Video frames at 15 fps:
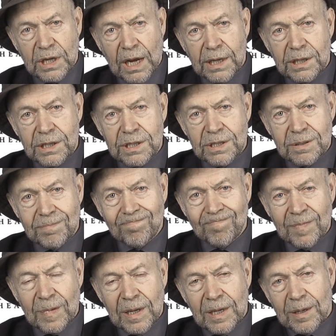And I just,
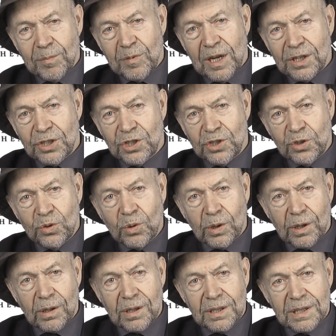I'm not
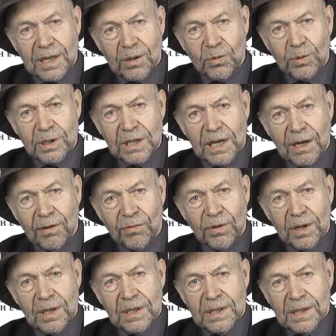sure that we have
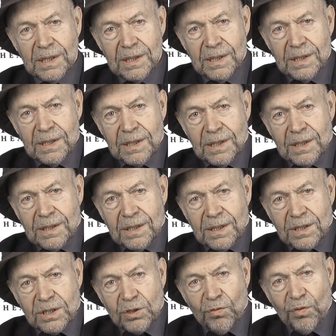
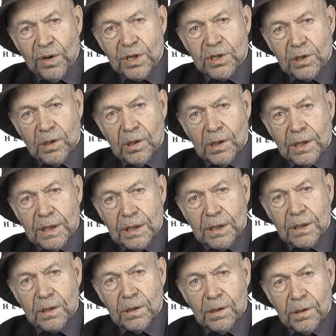sufficiently
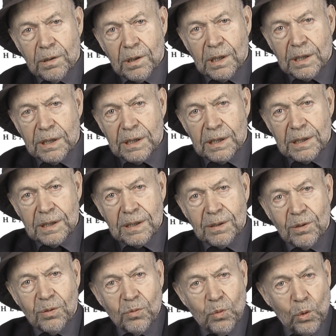clearly
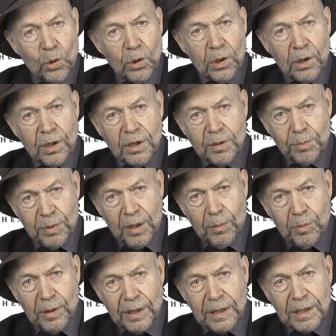warned the
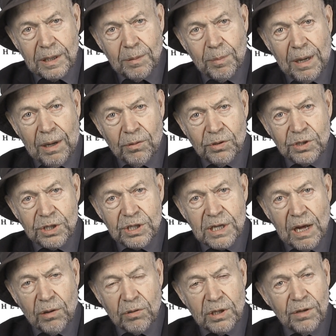public about just
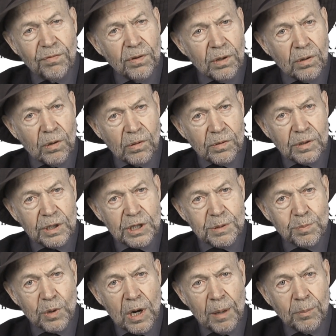how difficult this
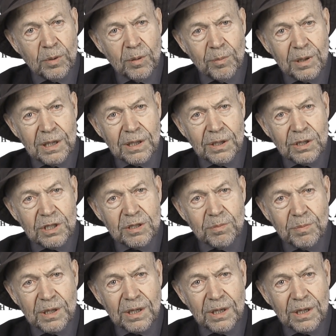problem is